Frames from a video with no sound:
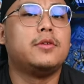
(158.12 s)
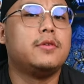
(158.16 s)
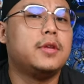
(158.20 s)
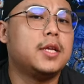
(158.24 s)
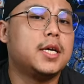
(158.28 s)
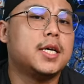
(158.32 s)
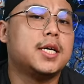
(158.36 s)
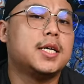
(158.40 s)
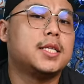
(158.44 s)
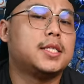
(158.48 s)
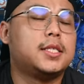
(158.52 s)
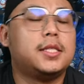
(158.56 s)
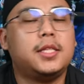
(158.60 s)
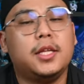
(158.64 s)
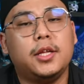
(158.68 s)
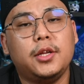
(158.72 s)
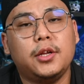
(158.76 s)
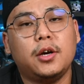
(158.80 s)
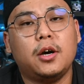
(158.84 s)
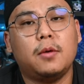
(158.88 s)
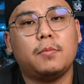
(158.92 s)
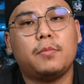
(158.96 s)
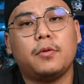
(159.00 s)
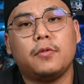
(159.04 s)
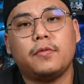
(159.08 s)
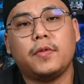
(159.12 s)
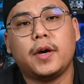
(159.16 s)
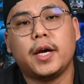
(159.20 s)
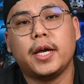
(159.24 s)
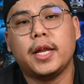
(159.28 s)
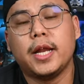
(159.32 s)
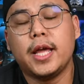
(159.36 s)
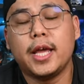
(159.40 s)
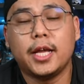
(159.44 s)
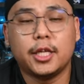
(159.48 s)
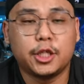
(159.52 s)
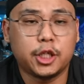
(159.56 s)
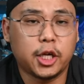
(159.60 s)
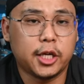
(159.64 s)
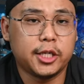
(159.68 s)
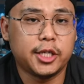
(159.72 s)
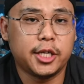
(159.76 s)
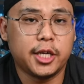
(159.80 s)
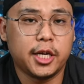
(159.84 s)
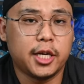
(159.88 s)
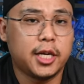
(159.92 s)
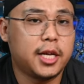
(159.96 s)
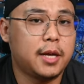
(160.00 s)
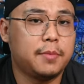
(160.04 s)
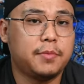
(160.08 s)
Unihertz did not provide a
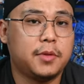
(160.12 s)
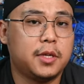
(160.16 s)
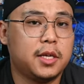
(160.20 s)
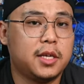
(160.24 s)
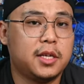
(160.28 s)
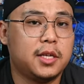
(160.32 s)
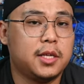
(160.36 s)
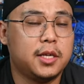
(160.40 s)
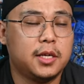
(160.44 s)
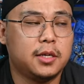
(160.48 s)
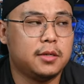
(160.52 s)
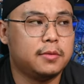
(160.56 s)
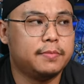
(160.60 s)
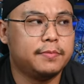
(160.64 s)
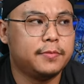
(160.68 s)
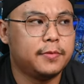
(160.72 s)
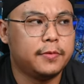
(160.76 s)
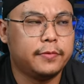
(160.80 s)
charging adapter here,